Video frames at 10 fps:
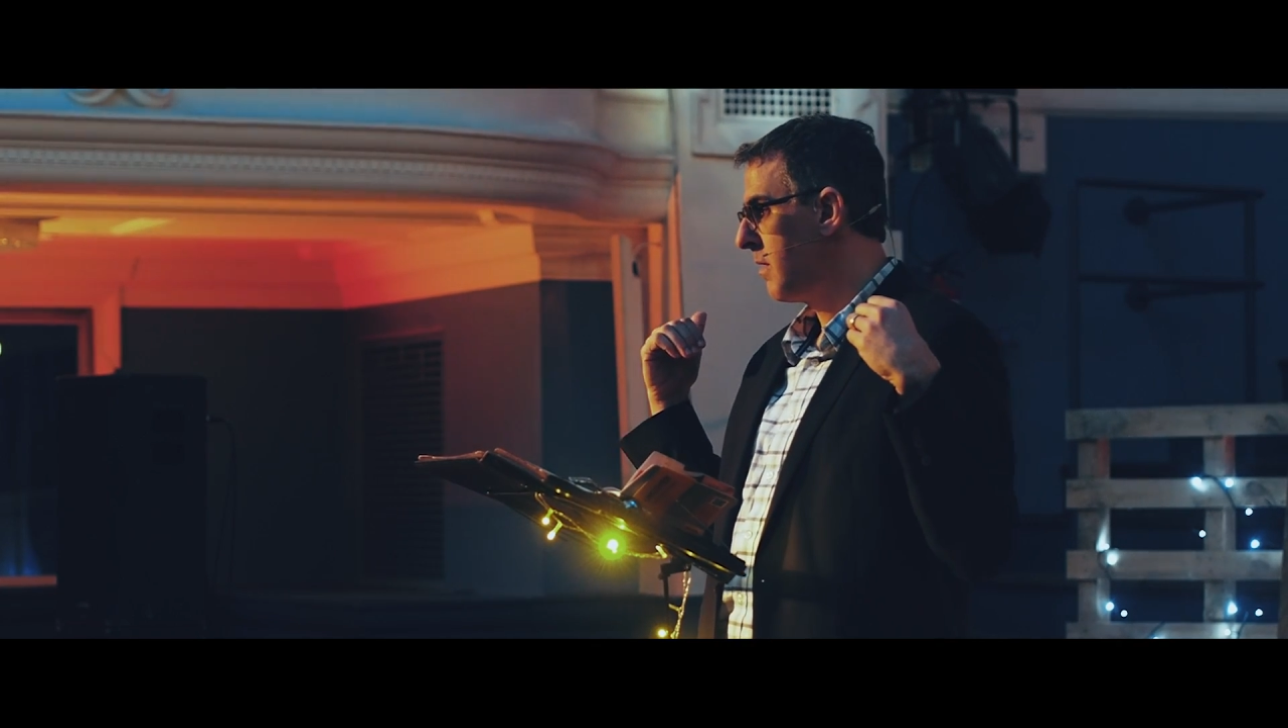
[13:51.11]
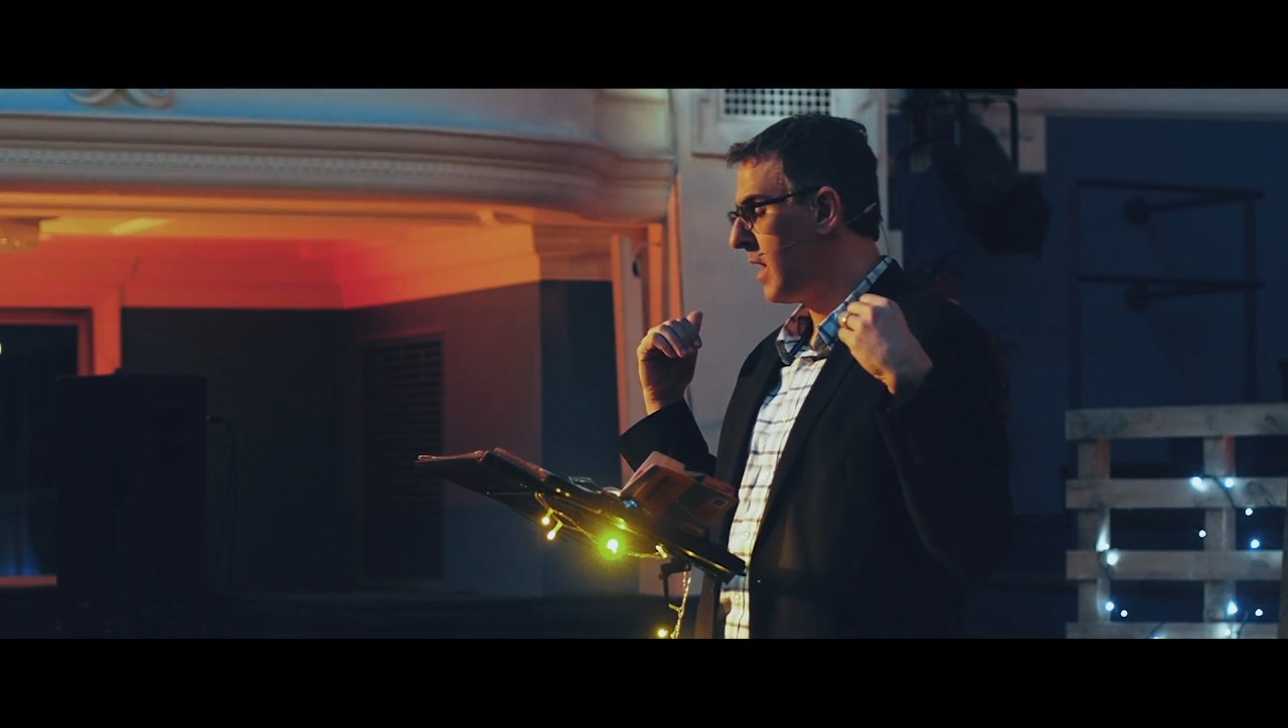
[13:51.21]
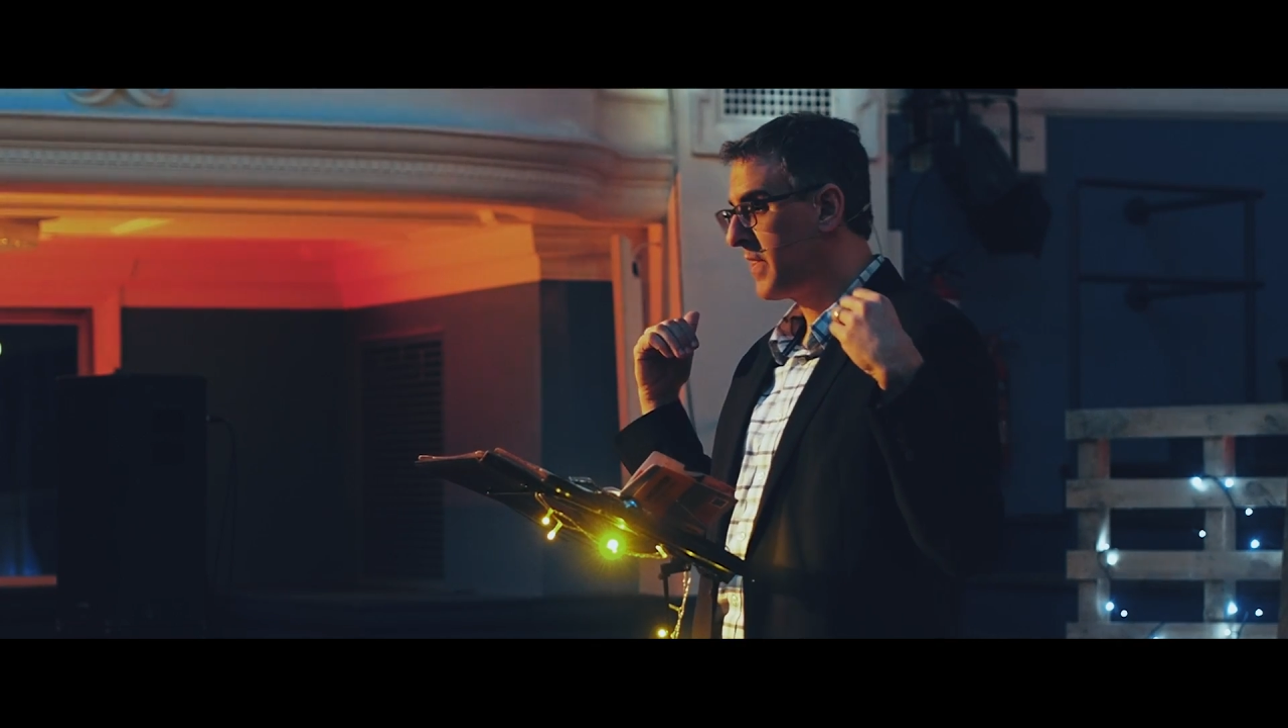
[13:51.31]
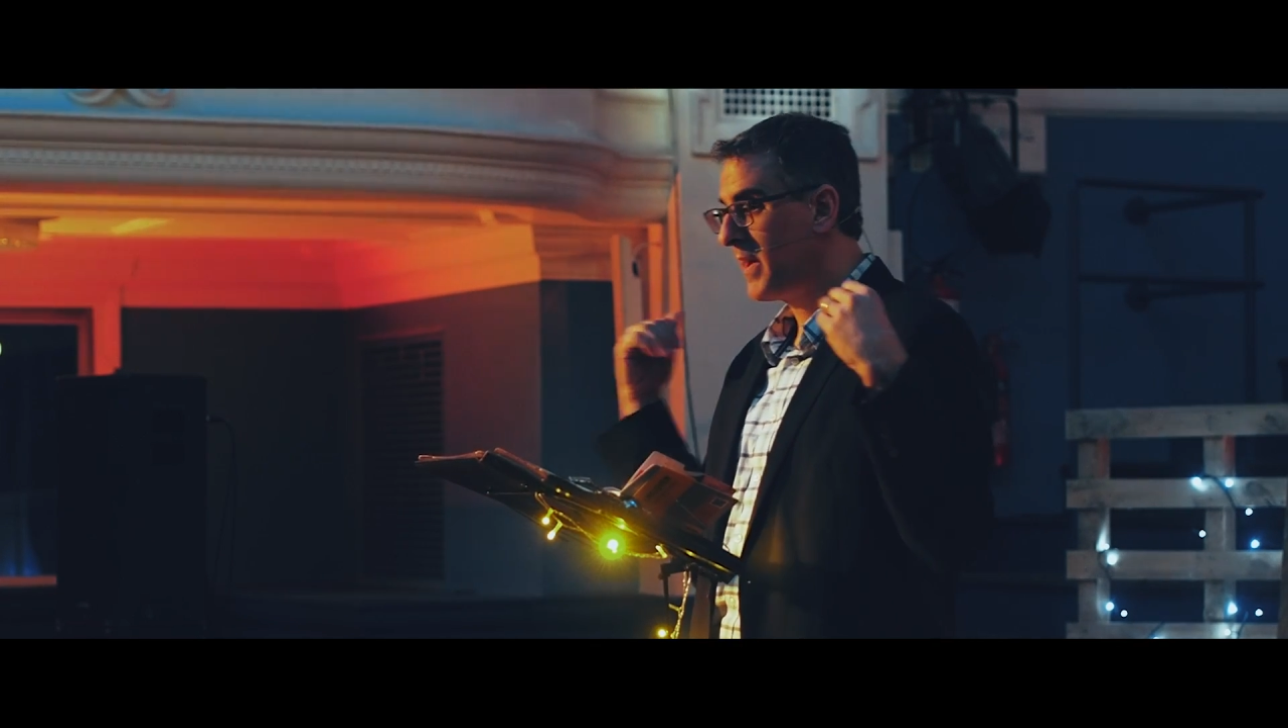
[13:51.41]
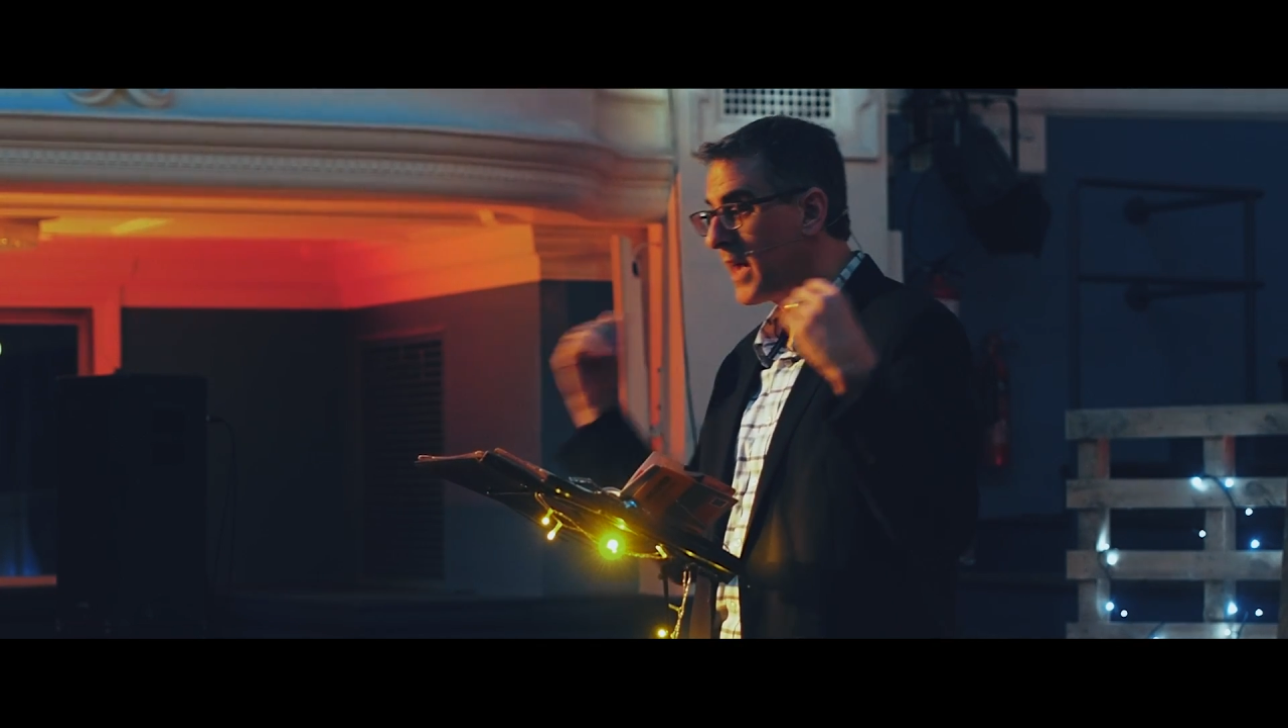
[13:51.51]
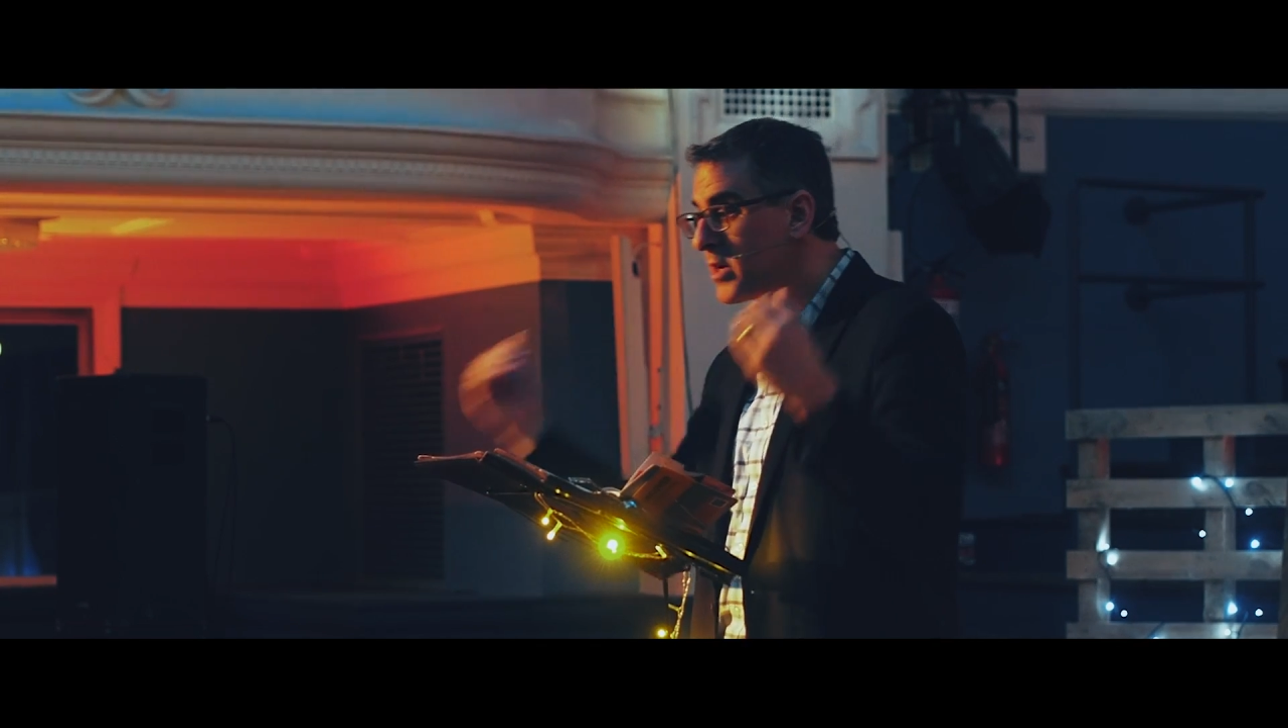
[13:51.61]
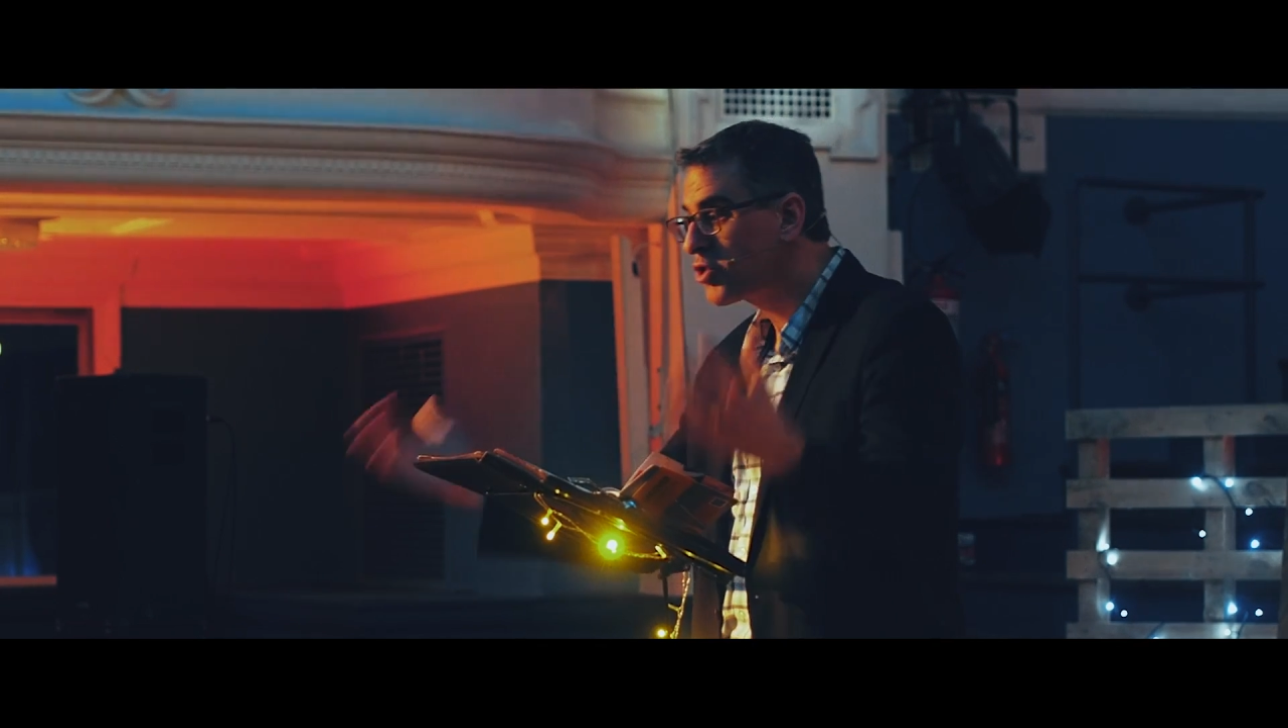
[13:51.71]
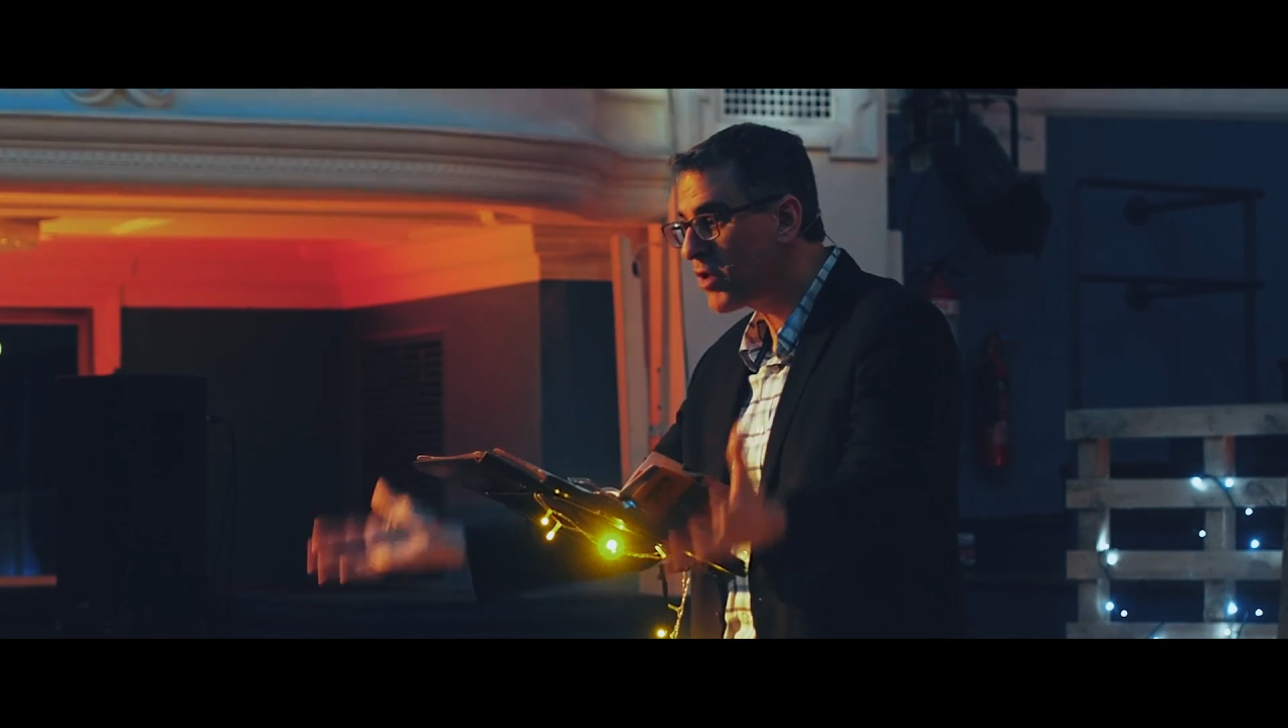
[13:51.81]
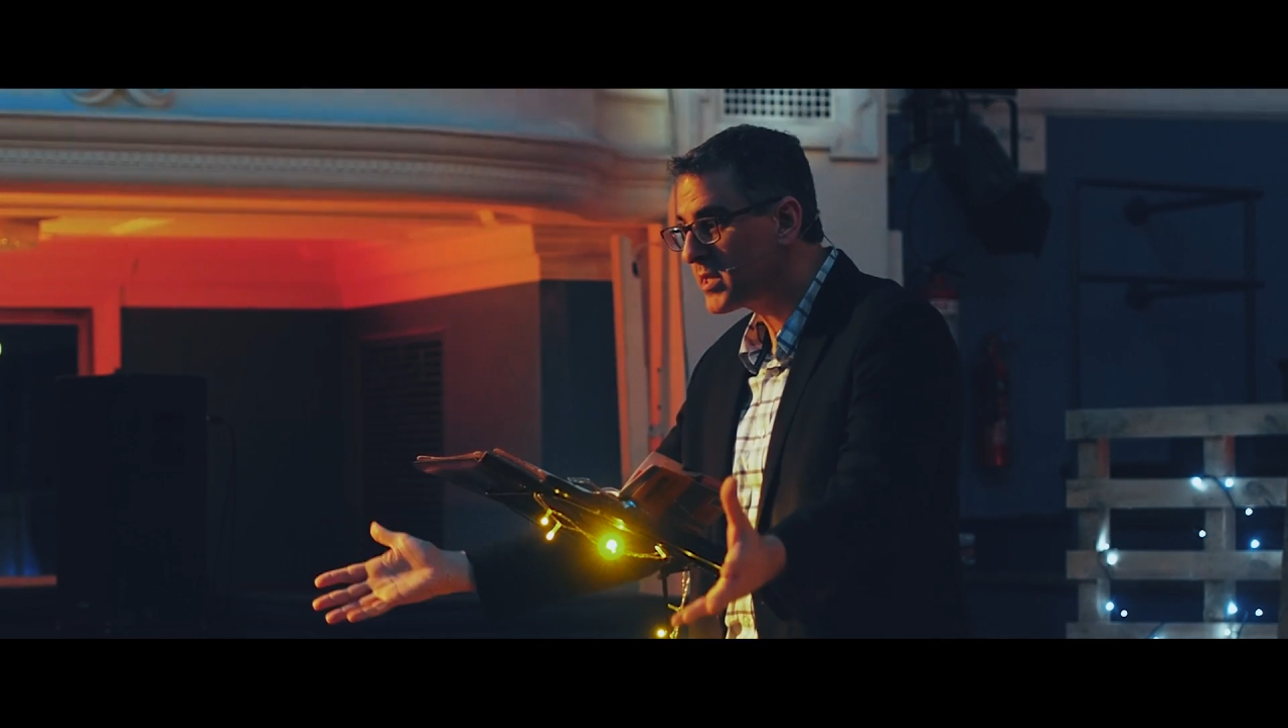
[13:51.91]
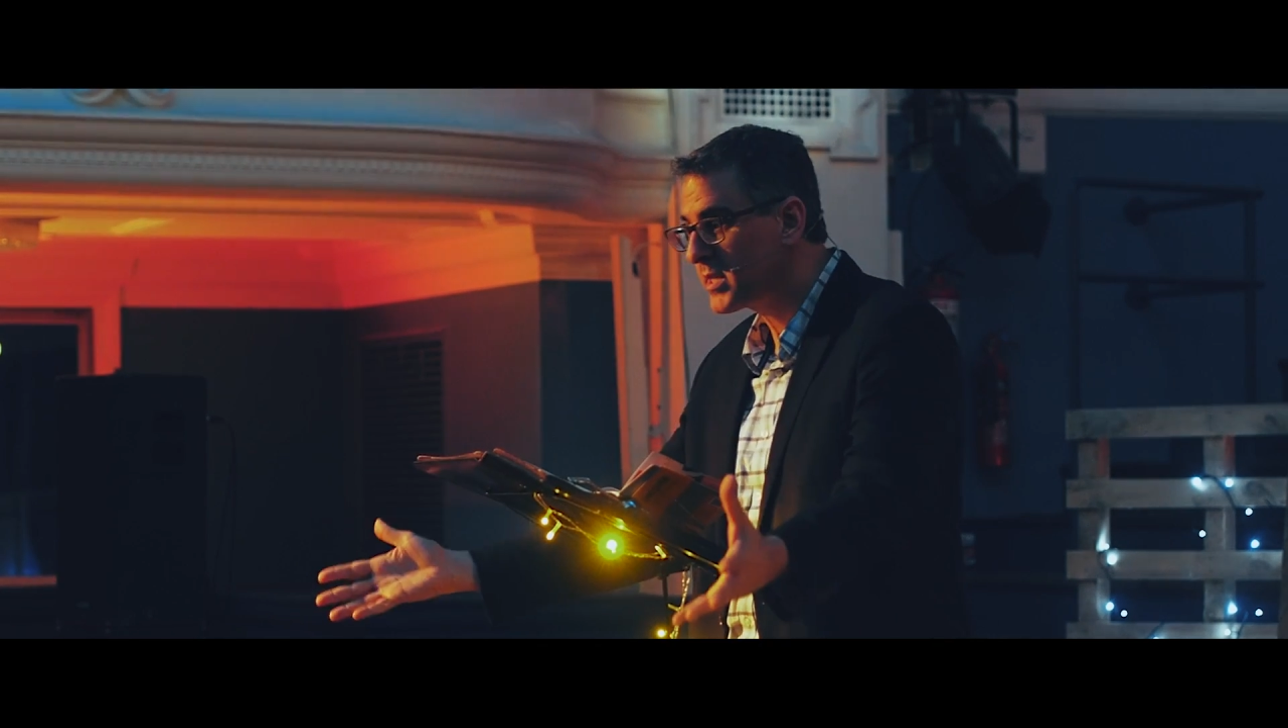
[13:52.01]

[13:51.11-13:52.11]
I feel I can trust